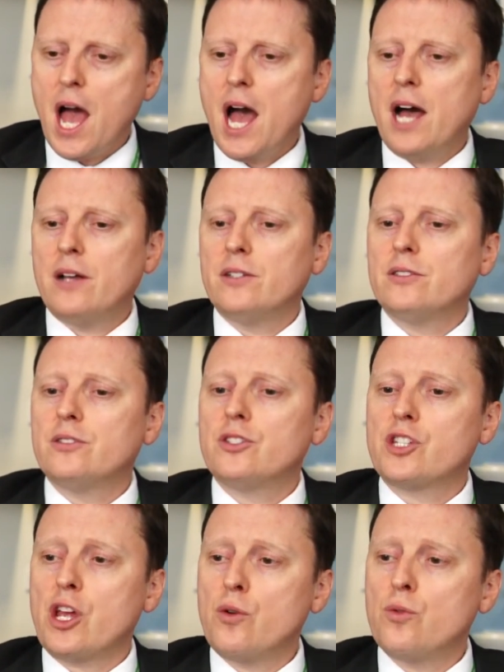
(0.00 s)
Uh,
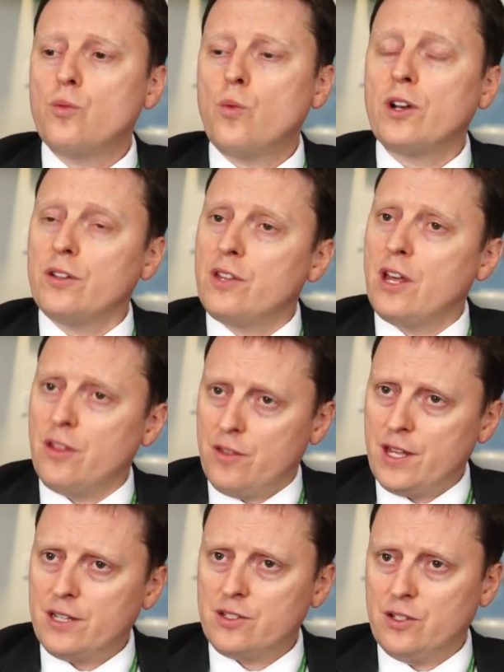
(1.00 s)
so one of the other
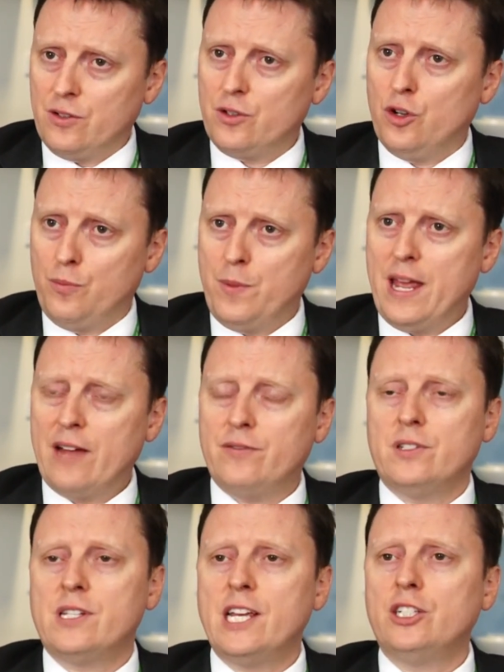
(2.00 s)
things that could be
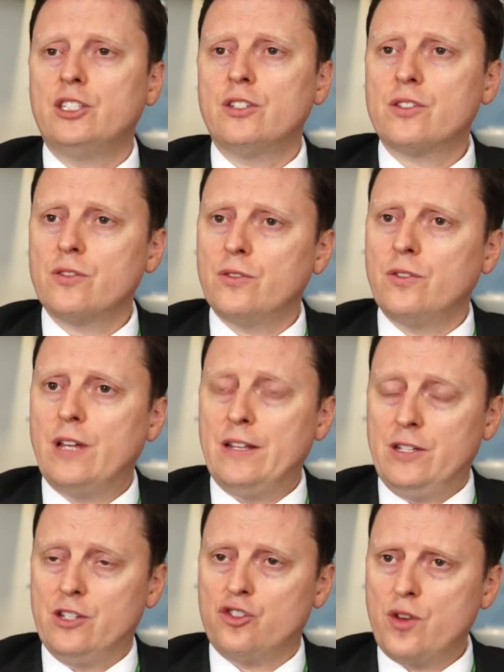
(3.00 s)
advantageous
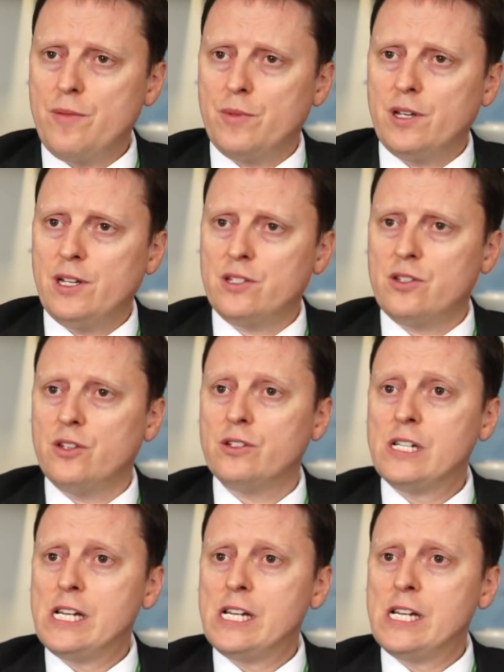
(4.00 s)
in this treatment is that